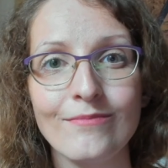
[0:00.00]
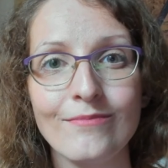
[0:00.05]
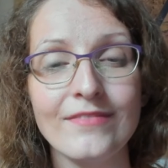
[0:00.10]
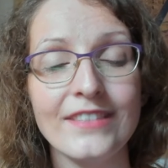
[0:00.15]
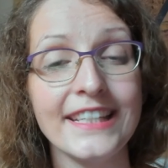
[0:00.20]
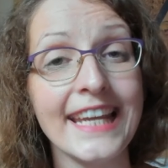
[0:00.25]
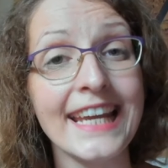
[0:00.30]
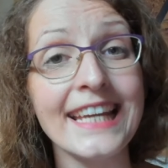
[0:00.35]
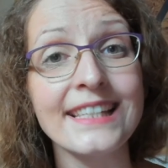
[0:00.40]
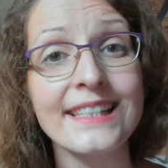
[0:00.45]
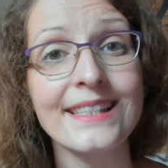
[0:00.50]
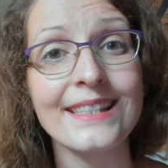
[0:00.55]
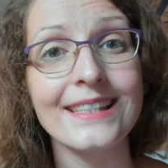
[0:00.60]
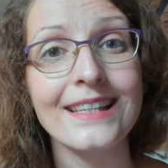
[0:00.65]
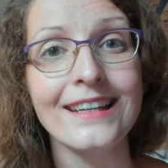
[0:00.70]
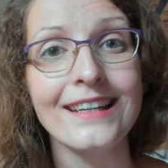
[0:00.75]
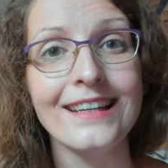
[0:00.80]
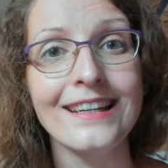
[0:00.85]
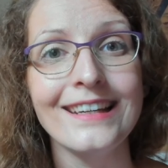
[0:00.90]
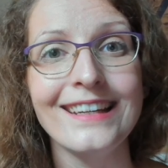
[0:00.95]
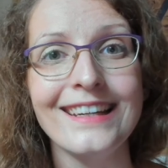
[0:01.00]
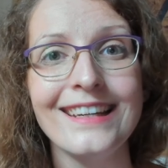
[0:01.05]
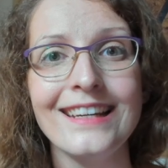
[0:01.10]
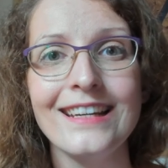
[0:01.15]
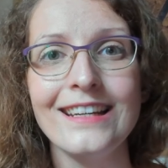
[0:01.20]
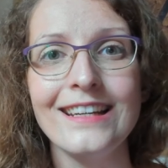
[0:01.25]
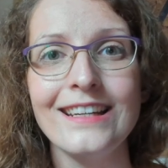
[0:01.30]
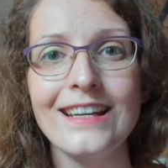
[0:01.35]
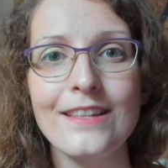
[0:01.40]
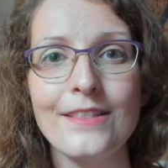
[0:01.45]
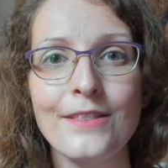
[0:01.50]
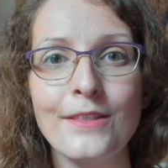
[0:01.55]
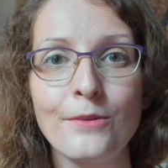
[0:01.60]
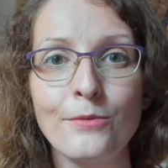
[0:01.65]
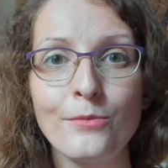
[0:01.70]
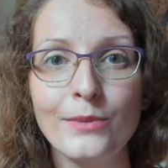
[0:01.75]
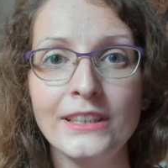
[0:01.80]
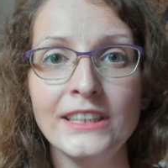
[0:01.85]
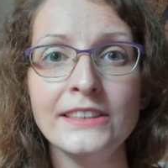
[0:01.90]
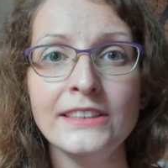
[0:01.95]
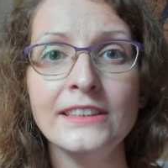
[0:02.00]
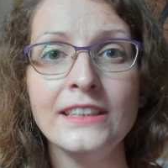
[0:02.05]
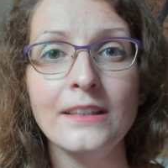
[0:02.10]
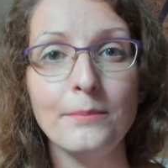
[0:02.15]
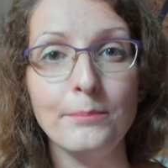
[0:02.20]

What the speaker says: Yes, the word